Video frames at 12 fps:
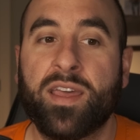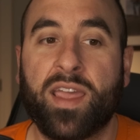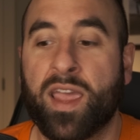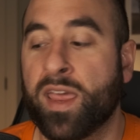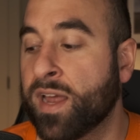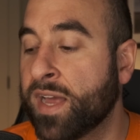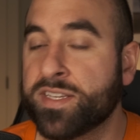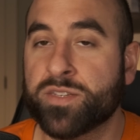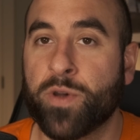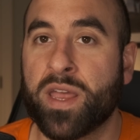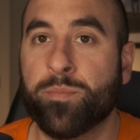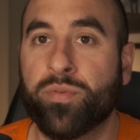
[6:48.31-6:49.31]
And I just
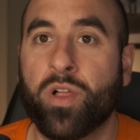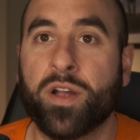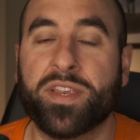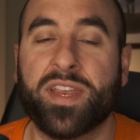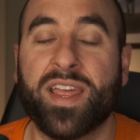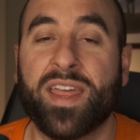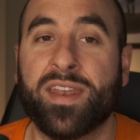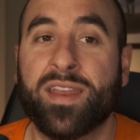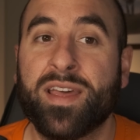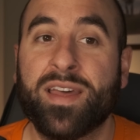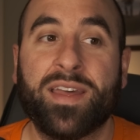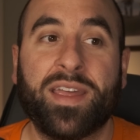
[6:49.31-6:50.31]
went and plugged it in
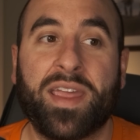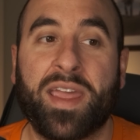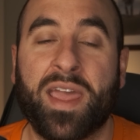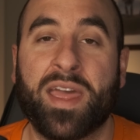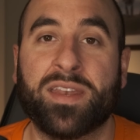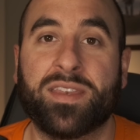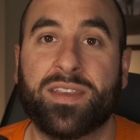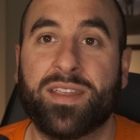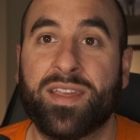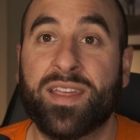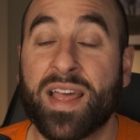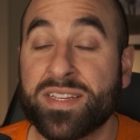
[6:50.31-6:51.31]
and
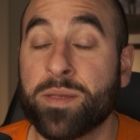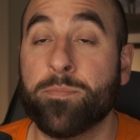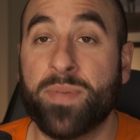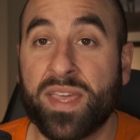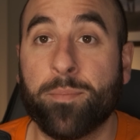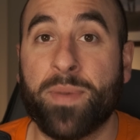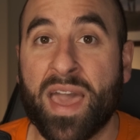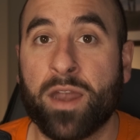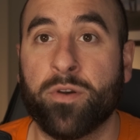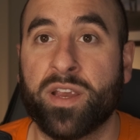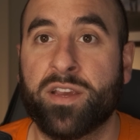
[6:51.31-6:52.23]
it has a big battery.